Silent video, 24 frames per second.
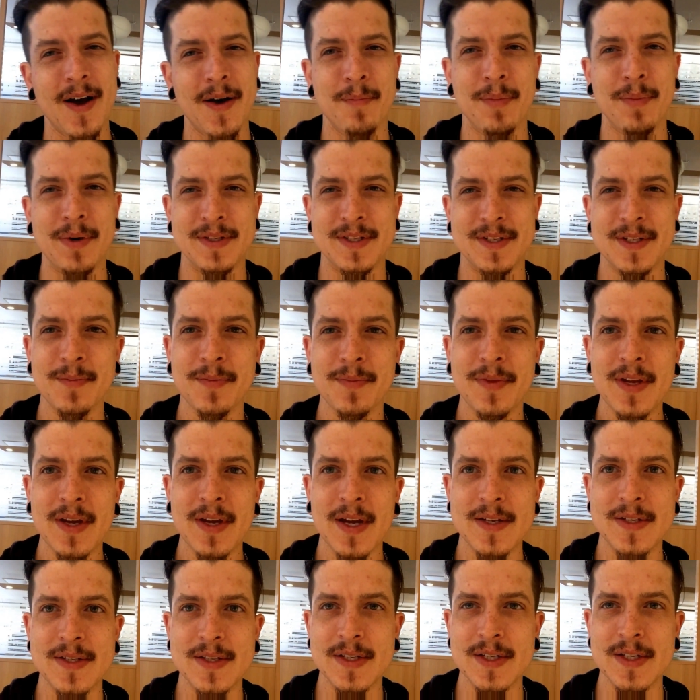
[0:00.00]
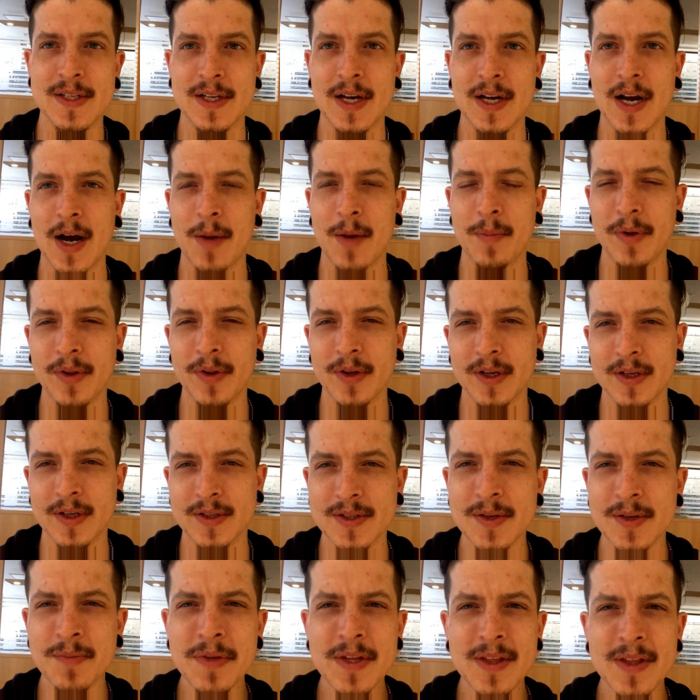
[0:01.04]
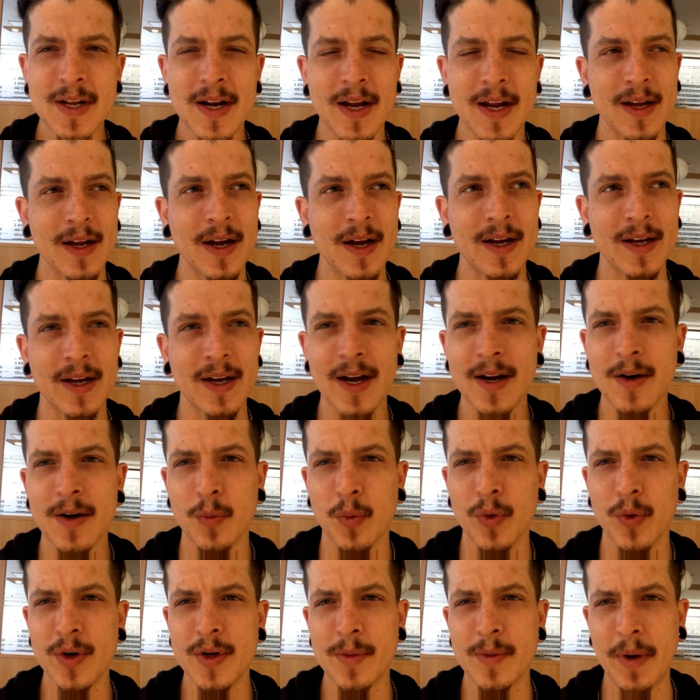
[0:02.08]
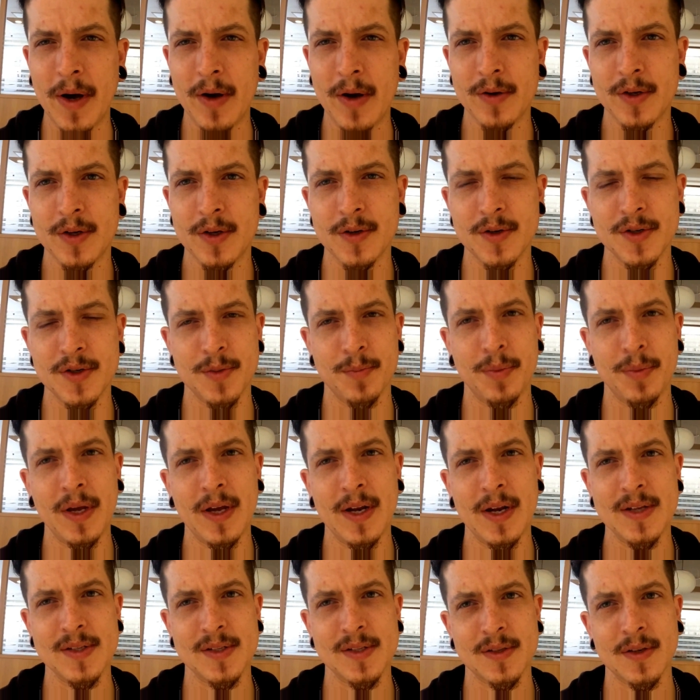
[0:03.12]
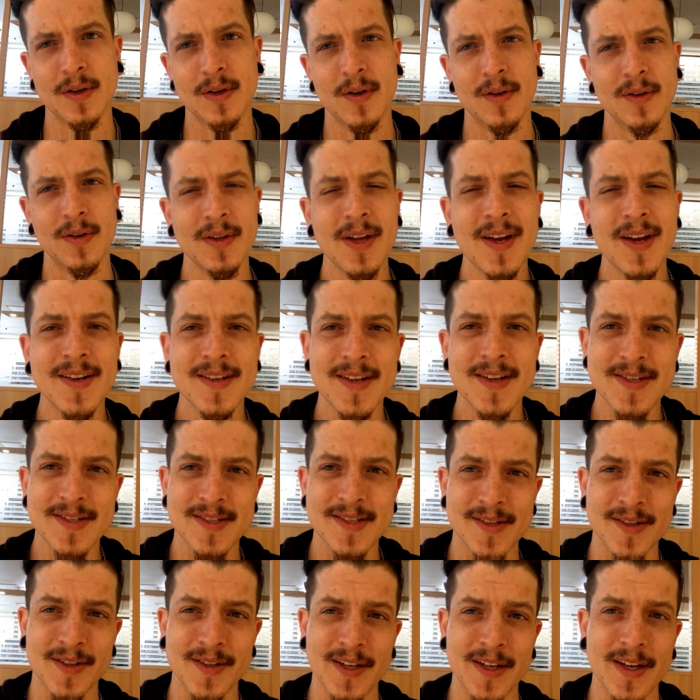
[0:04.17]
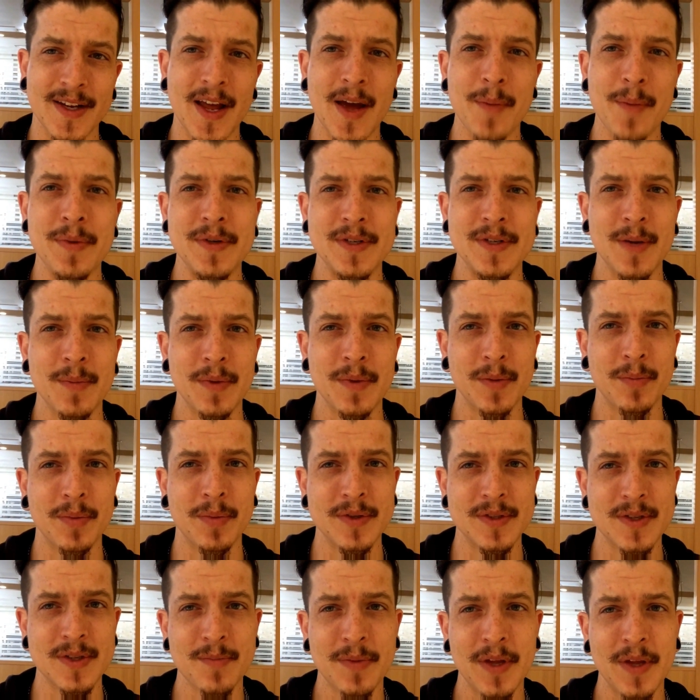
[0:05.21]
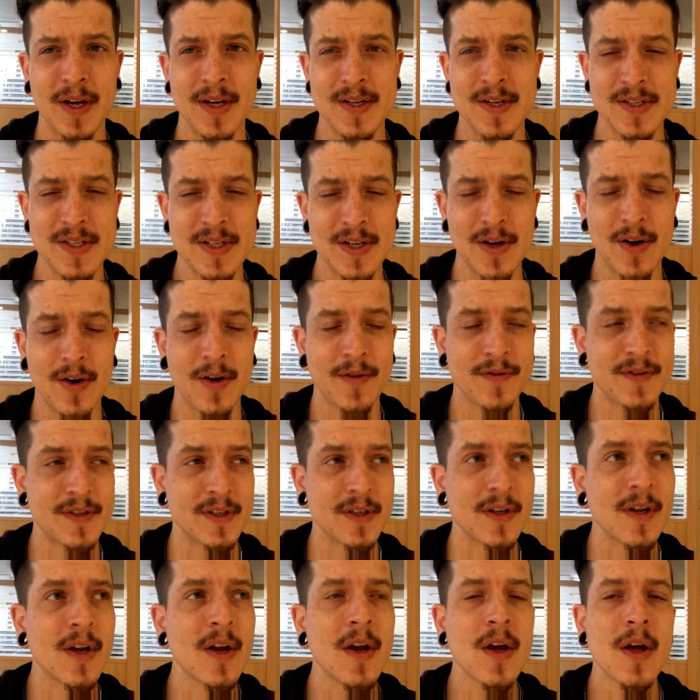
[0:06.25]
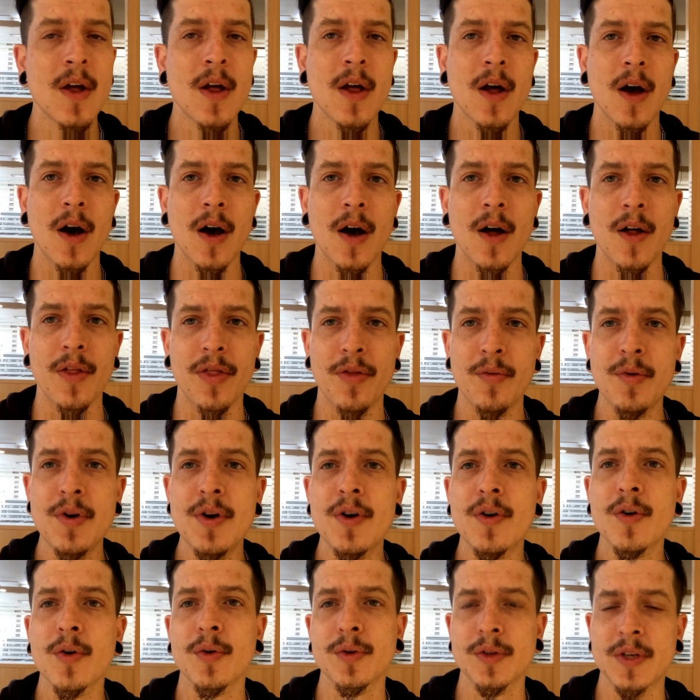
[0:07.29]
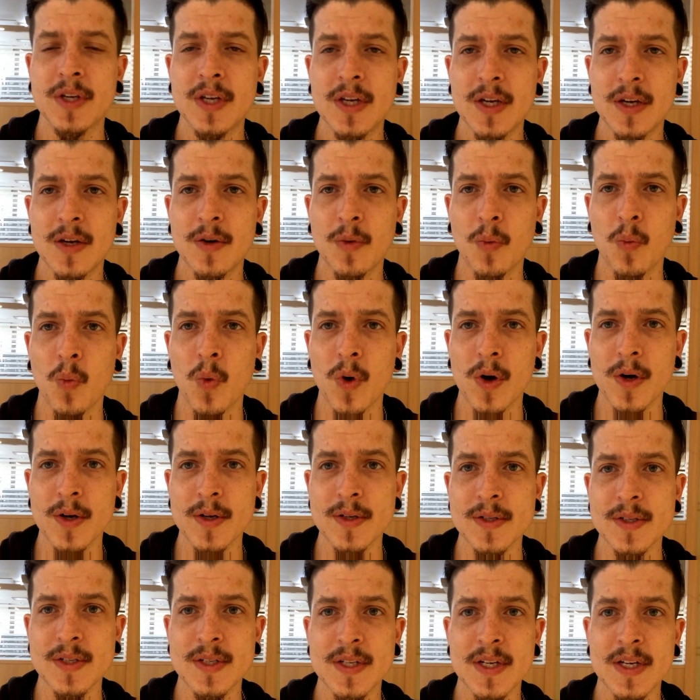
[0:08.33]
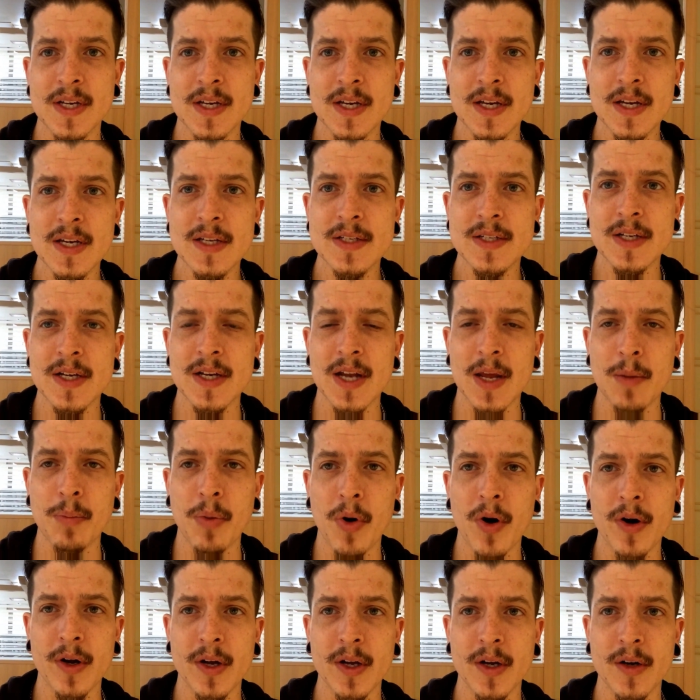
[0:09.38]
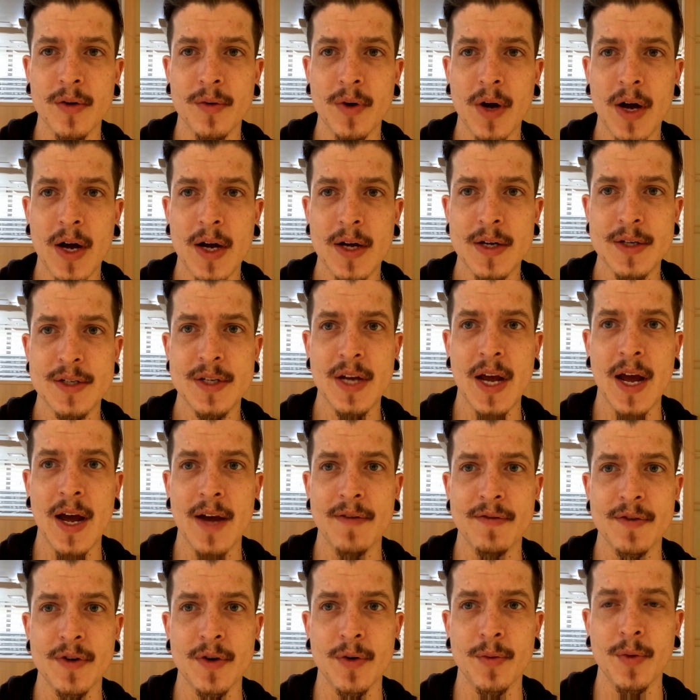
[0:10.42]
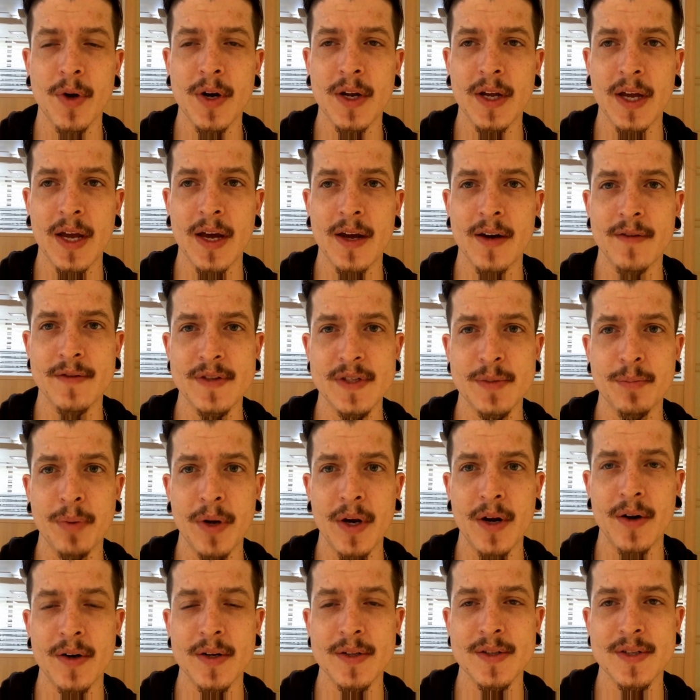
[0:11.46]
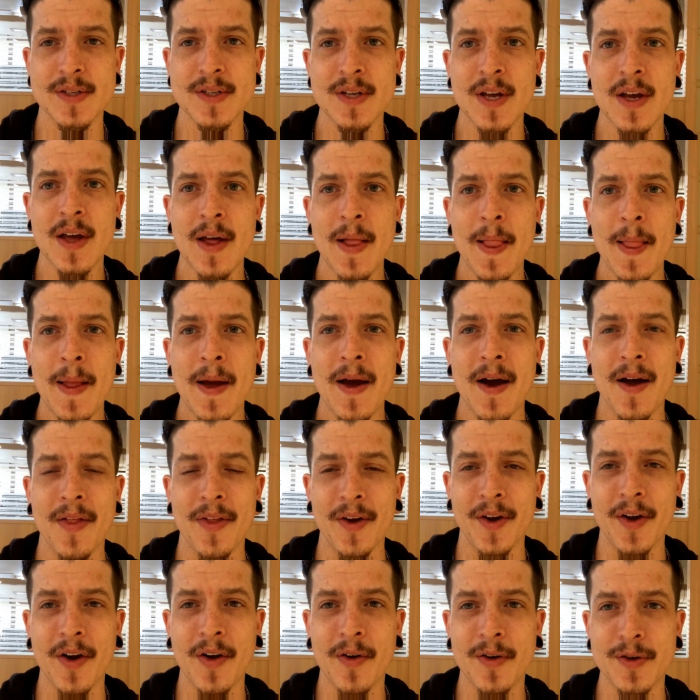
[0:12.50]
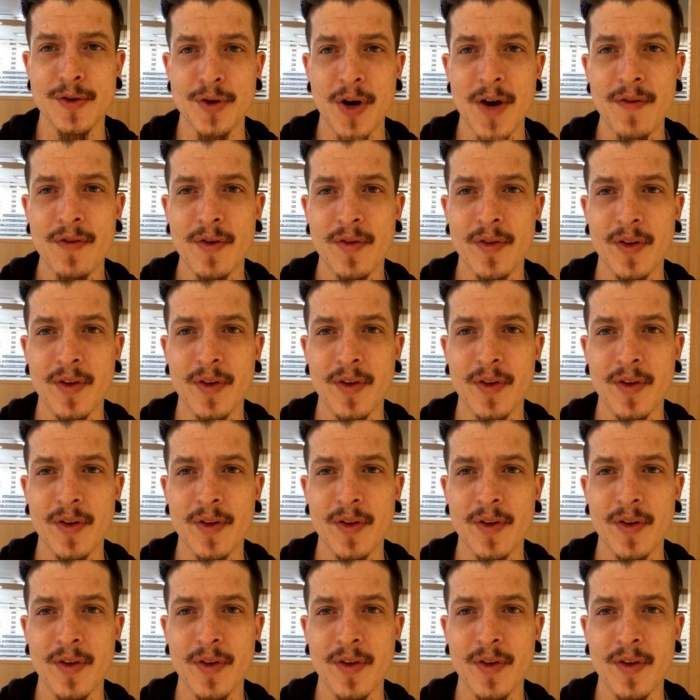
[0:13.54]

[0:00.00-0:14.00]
but something I see commonly and something that I kind of worry about here in Japan is not necessarily an epidemic, but something I see often. A 3-year-old kid was hit in a parking garage after running ahead of his parents. The driver of